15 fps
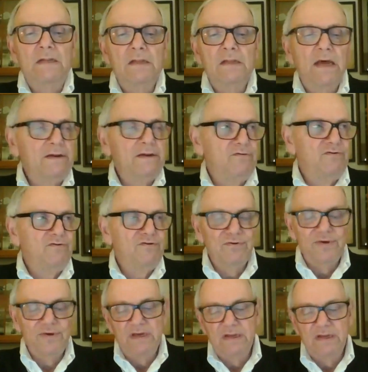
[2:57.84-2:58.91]
led
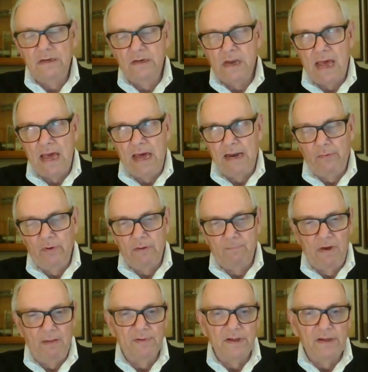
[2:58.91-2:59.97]
to inadequate
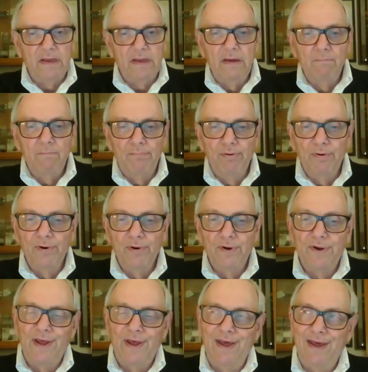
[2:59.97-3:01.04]
public
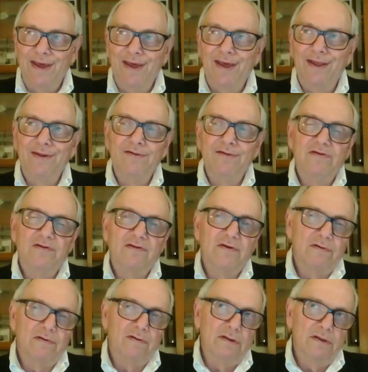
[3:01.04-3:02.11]
input and
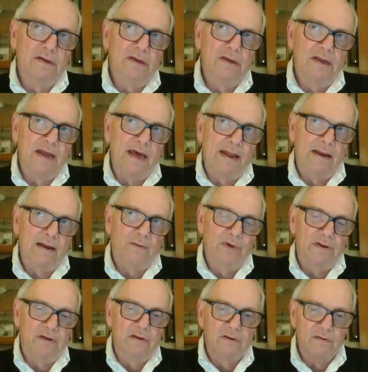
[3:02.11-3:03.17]
certainly
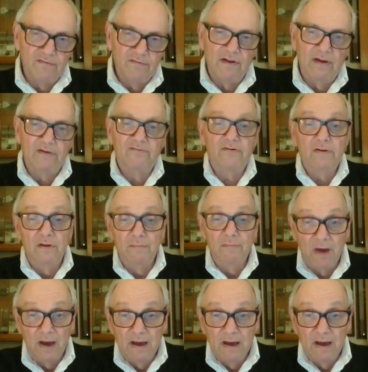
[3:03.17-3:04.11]
inadequate intersection, in